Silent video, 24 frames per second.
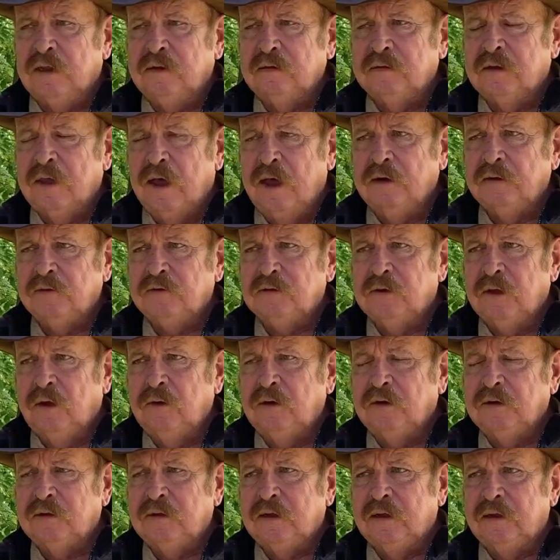
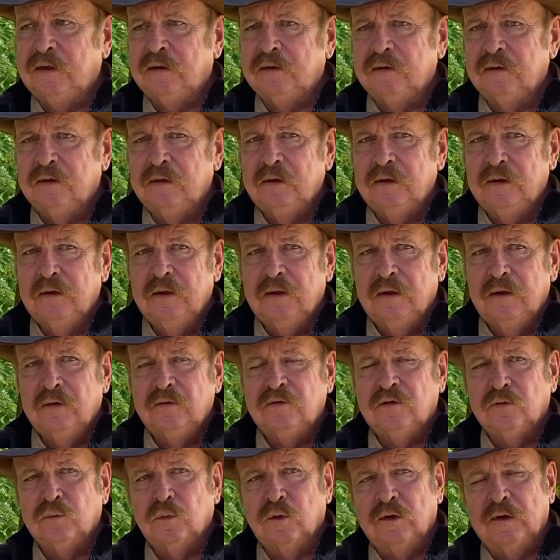Conestoga town,
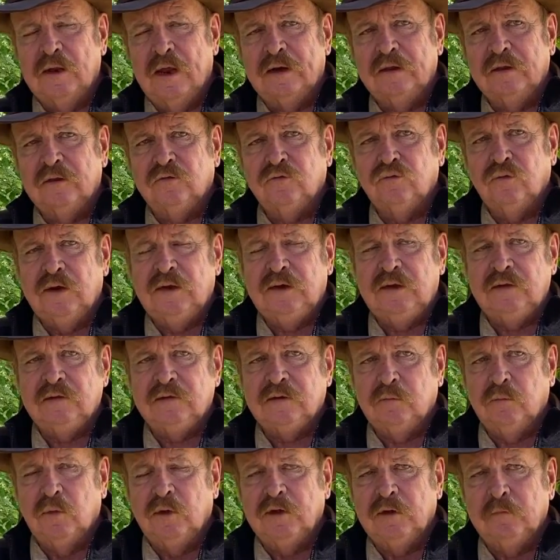which is where a lot of the treaties
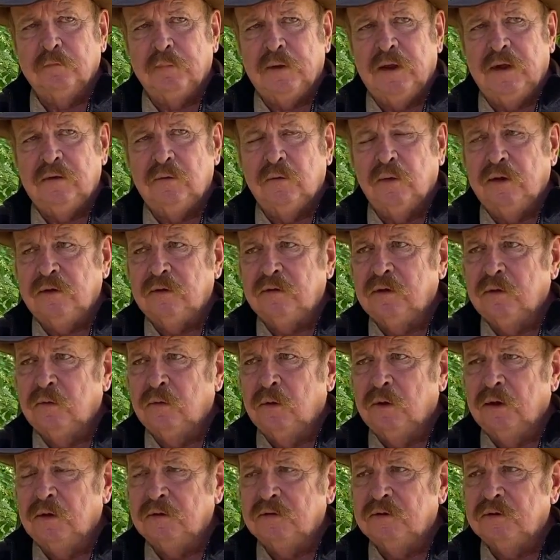that William Penn went to
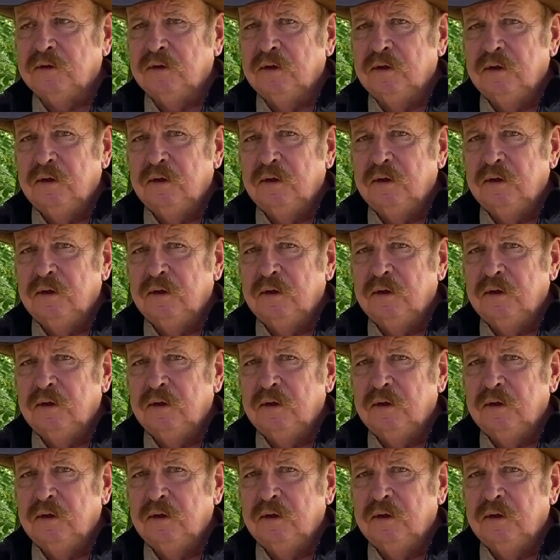was.